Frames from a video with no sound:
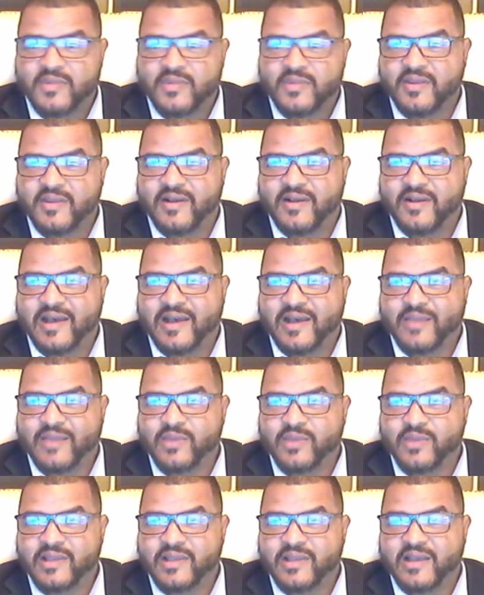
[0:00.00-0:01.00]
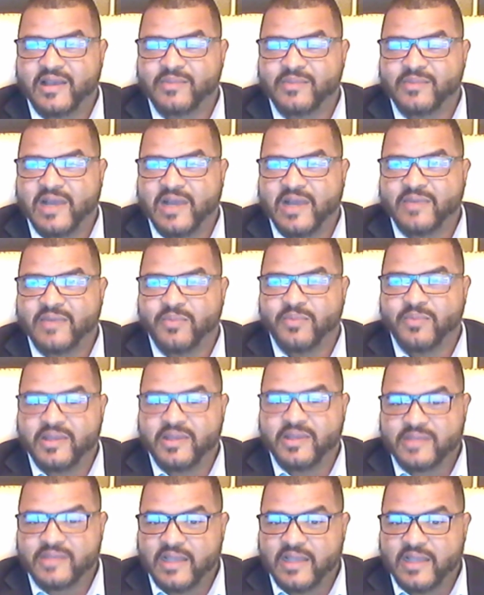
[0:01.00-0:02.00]
I had went down to Miami
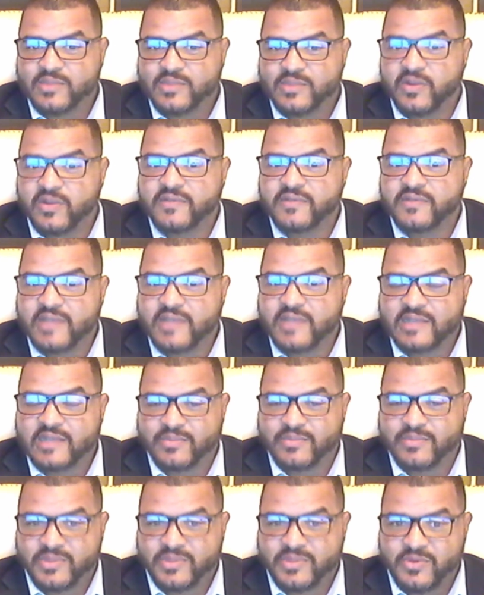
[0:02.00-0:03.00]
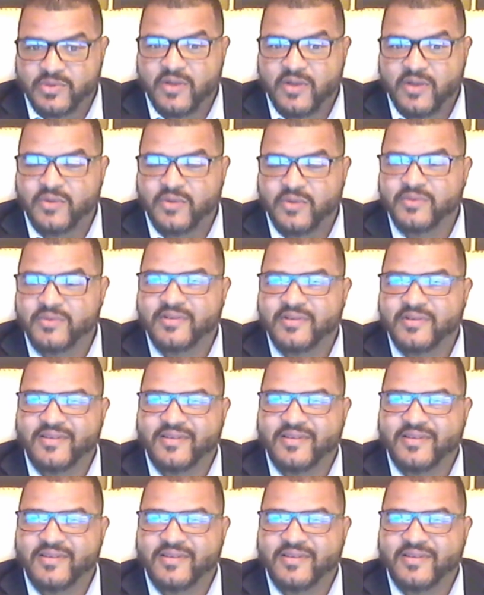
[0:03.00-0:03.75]
Beach and had 12 shots of Patron